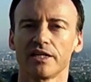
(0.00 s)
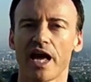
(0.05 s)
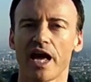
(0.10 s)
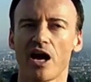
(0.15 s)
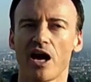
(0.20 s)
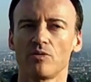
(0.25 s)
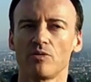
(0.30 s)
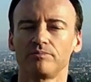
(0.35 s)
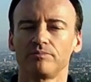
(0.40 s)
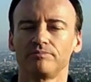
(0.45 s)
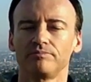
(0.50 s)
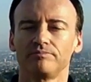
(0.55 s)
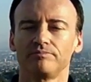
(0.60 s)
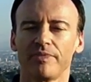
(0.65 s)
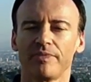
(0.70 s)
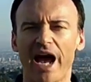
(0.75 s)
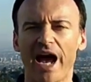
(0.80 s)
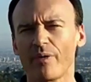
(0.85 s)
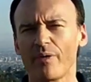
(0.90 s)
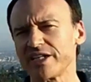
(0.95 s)
Now,
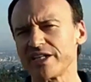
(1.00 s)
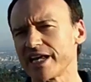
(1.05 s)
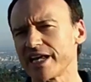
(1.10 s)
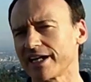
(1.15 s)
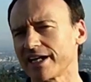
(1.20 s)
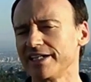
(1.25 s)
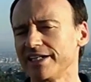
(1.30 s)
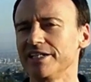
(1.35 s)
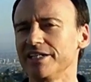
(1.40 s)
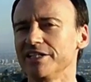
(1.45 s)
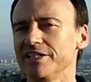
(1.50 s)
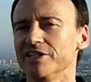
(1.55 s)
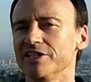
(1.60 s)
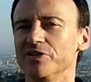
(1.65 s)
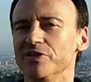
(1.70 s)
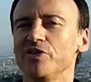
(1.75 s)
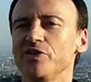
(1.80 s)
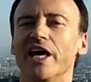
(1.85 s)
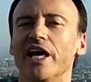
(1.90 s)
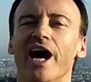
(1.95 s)
how exactly do you
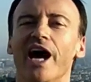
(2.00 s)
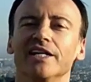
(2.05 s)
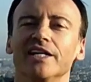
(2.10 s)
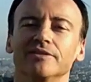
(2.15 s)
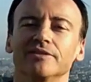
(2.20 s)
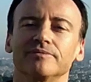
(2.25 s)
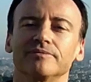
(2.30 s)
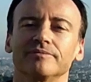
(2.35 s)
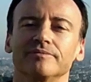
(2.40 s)
do that?